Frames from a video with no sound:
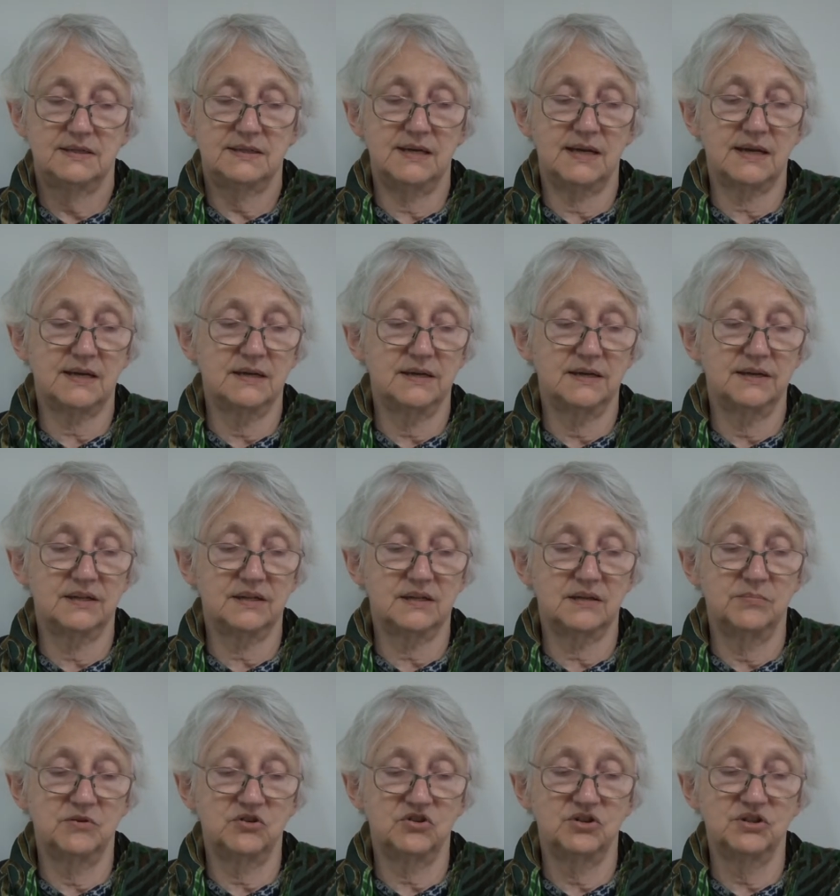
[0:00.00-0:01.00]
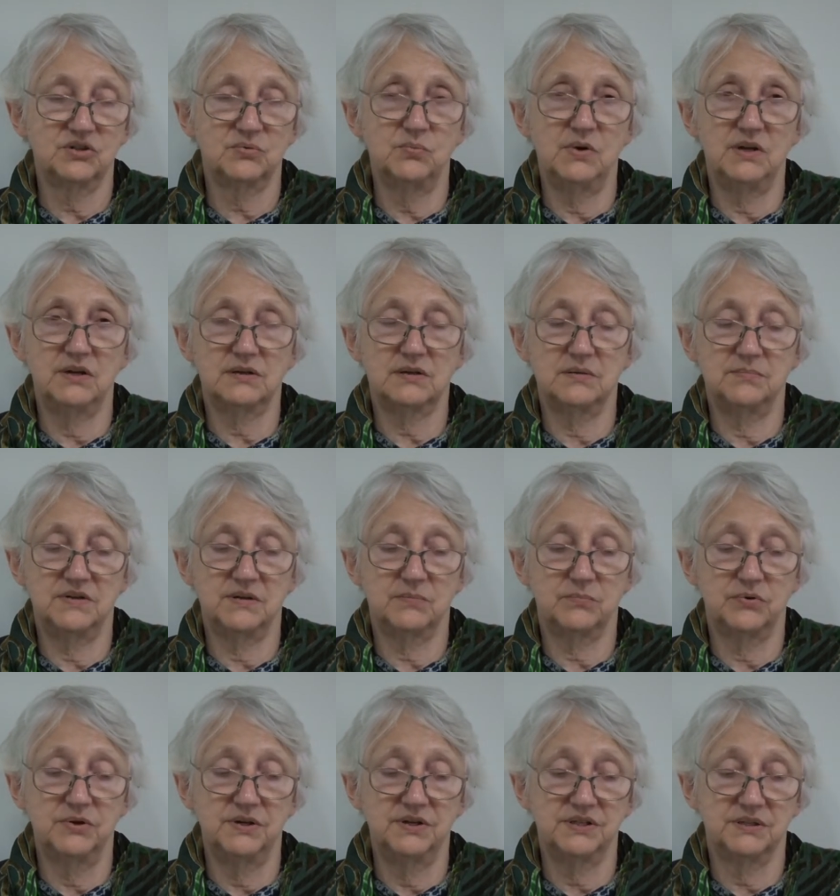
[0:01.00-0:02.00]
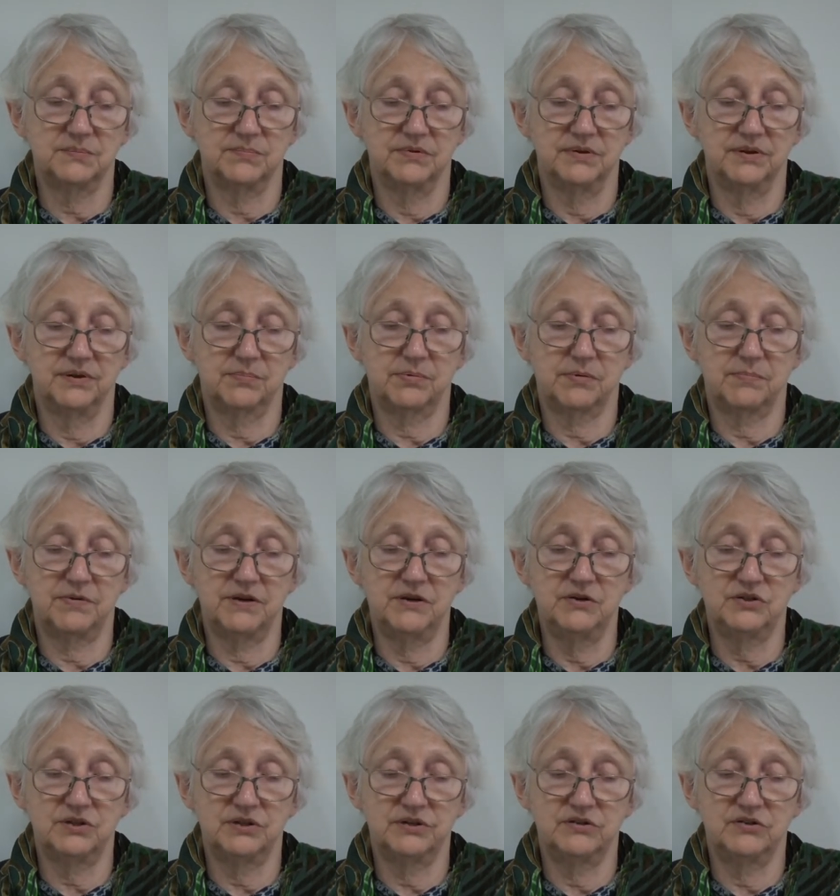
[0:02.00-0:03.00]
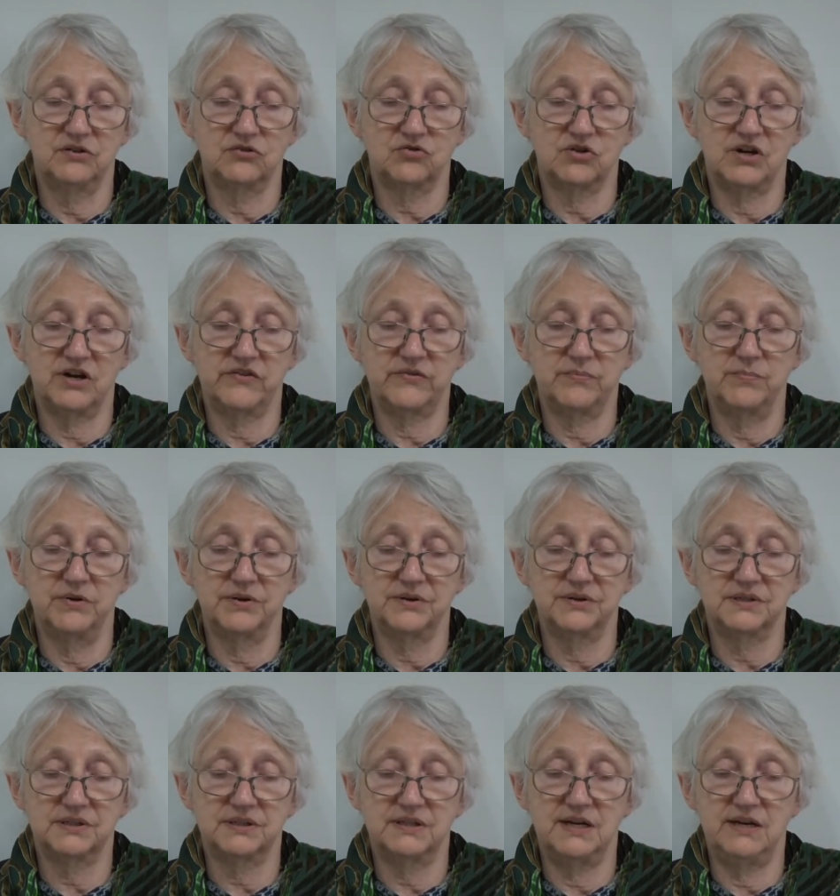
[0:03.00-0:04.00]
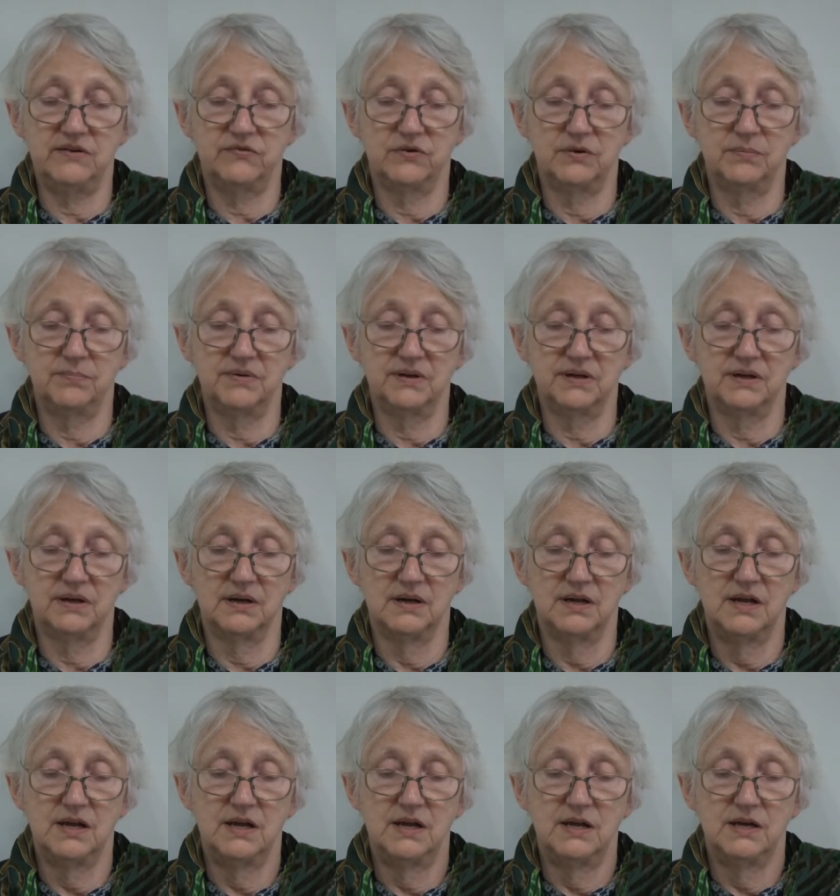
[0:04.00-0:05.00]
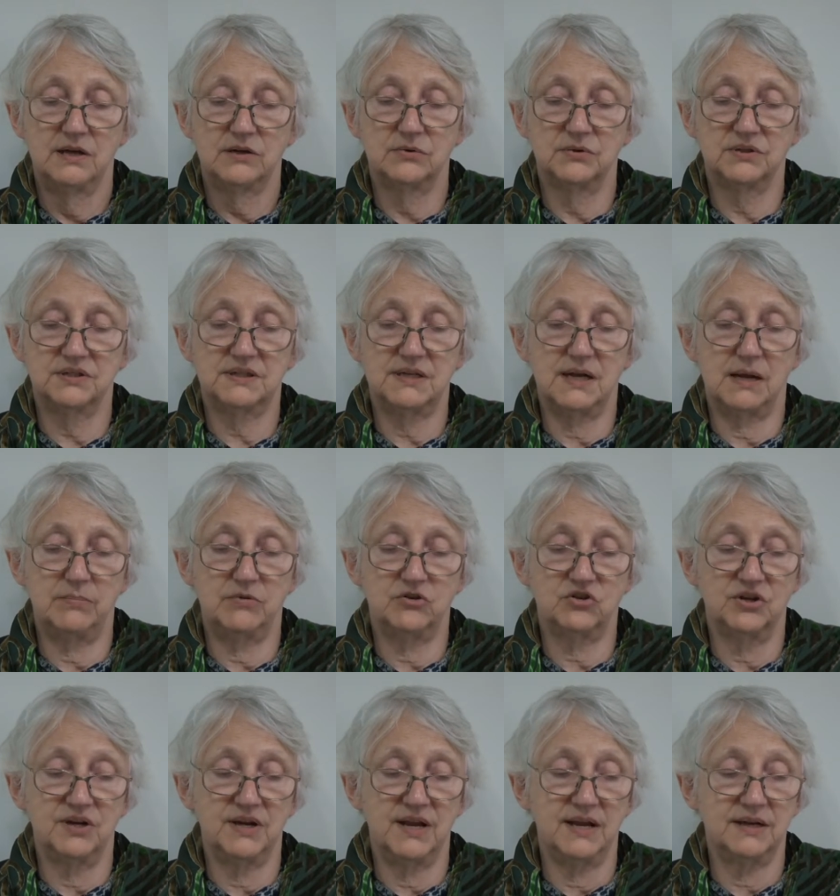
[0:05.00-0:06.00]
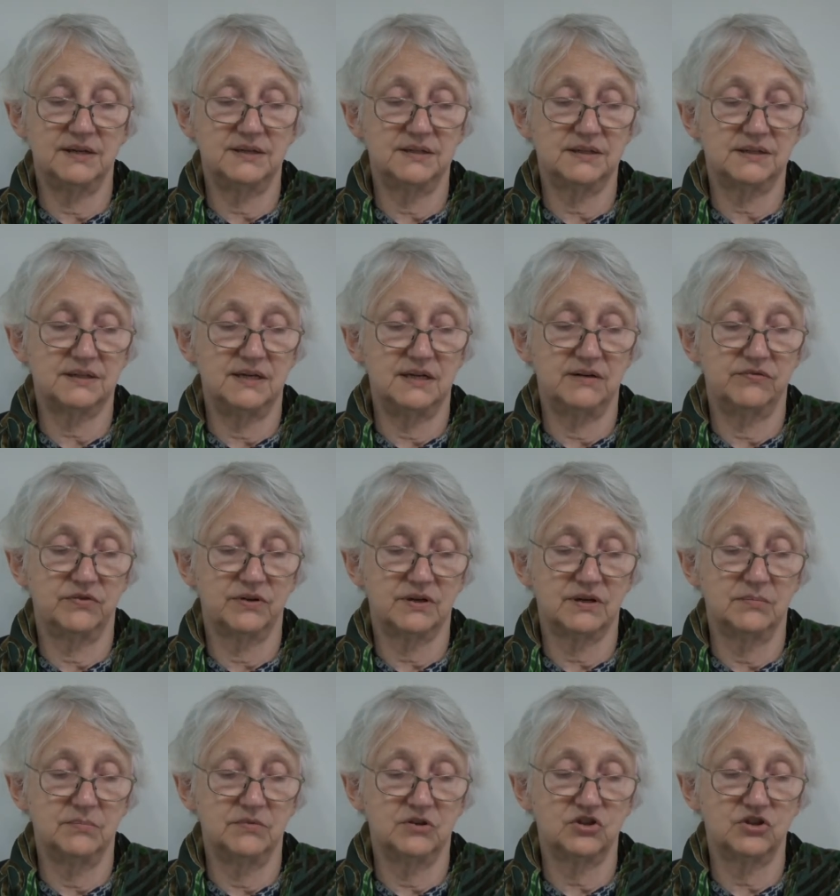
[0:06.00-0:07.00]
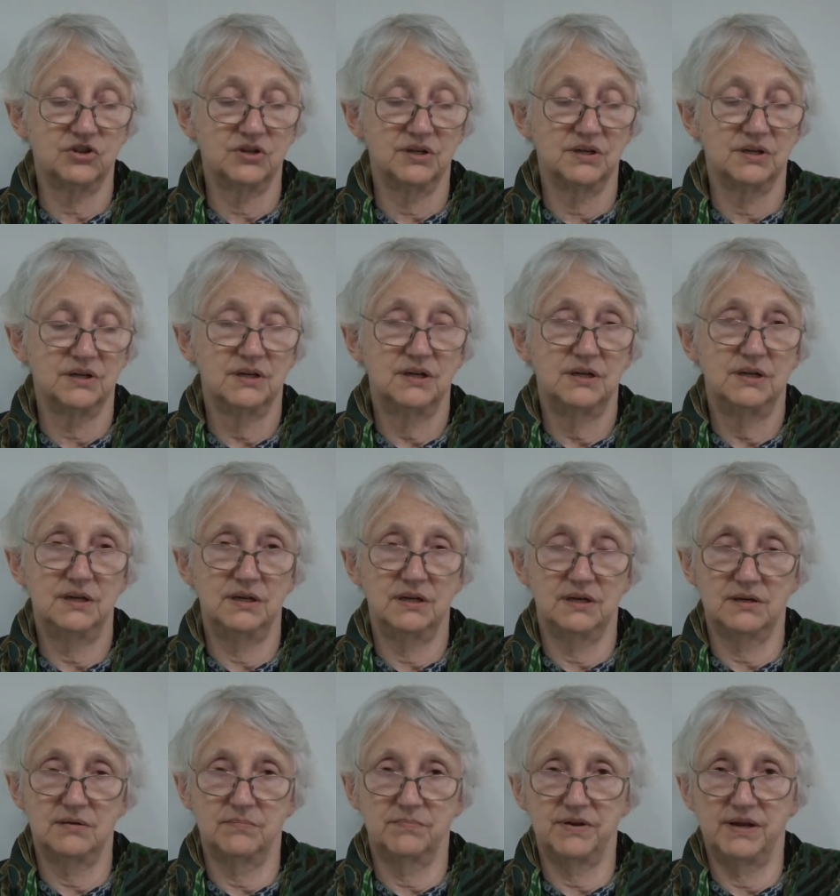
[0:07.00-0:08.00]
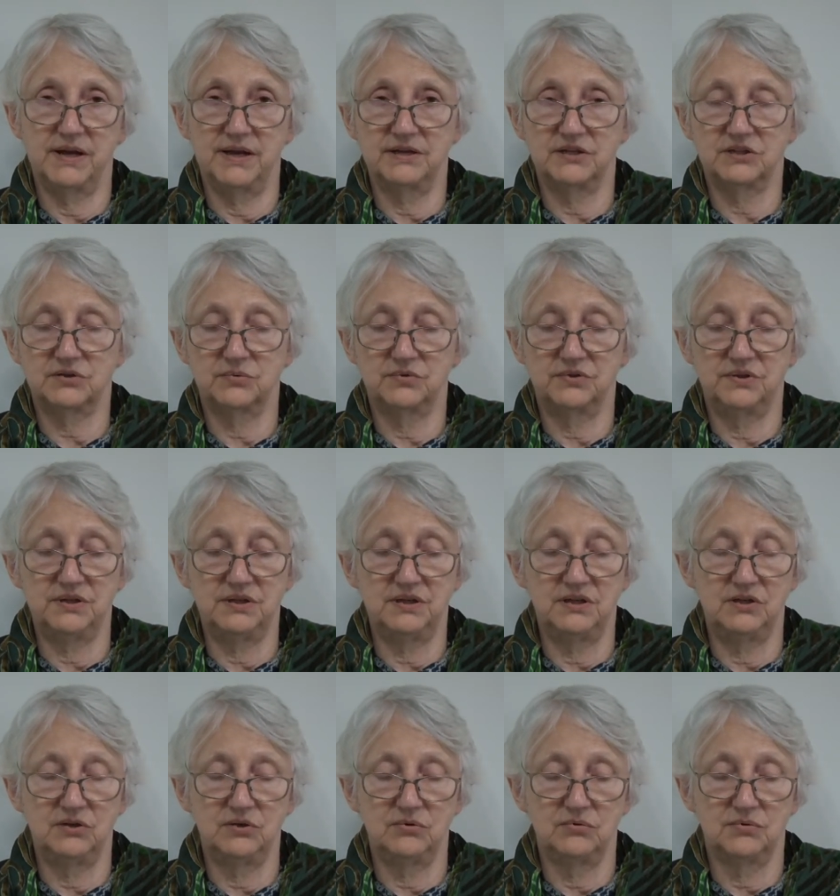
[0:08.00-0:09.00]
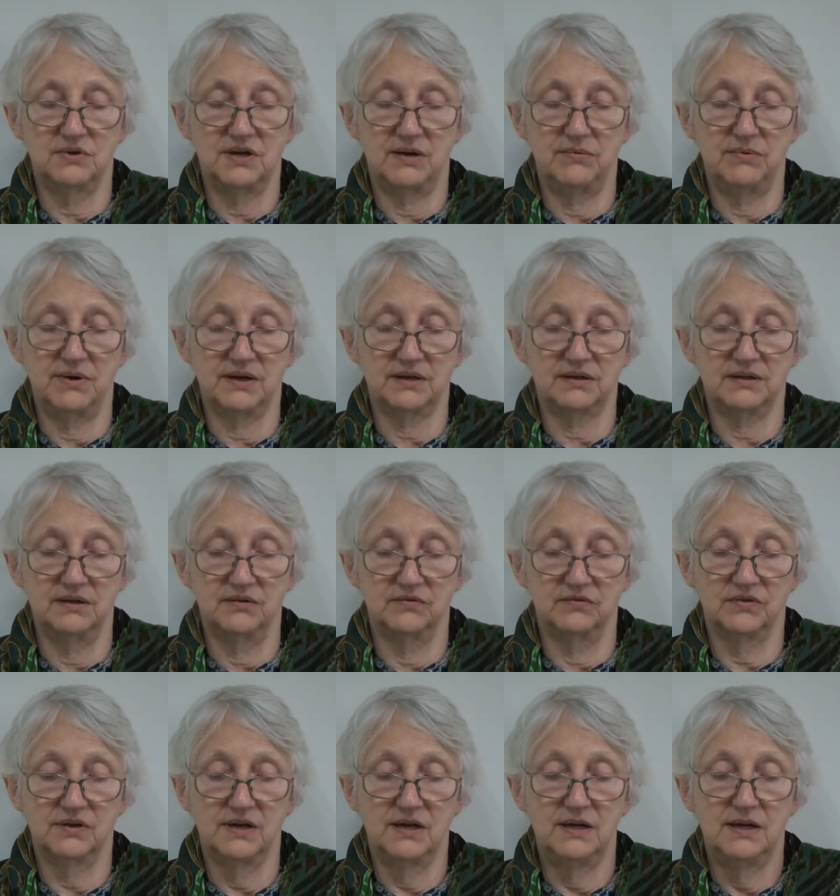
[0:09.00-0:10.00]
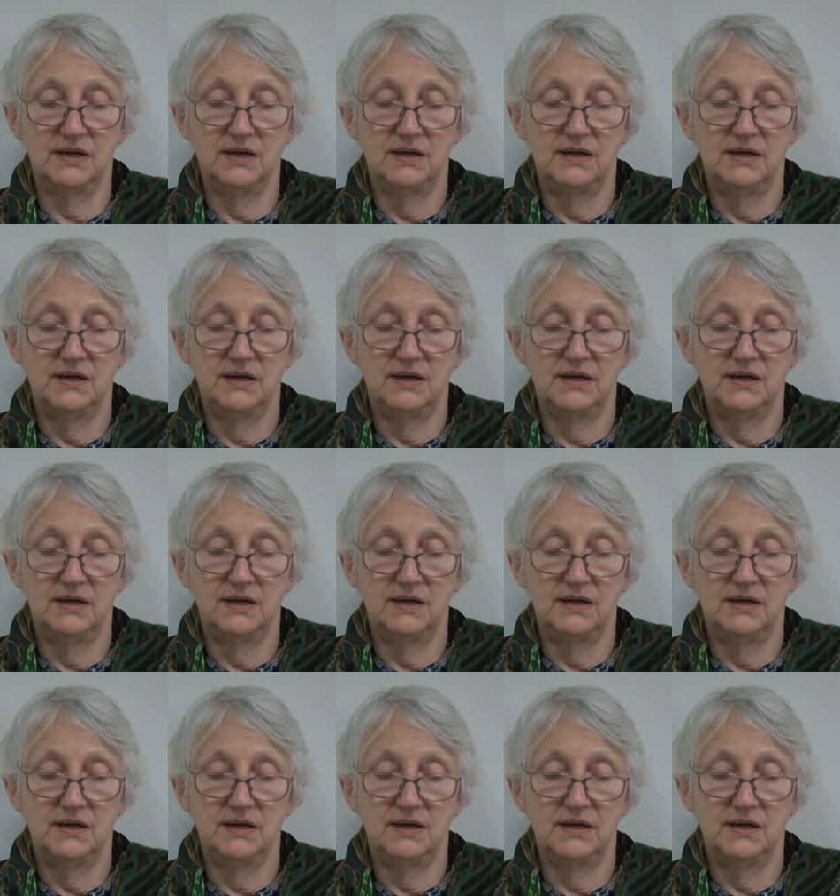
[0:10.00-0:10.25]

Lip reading: Secondly, the Commission's welcome in principle the proposal in the Draft Modern Slavery Bill to establish an anti-slavery commissioner in compliance with the EU directive.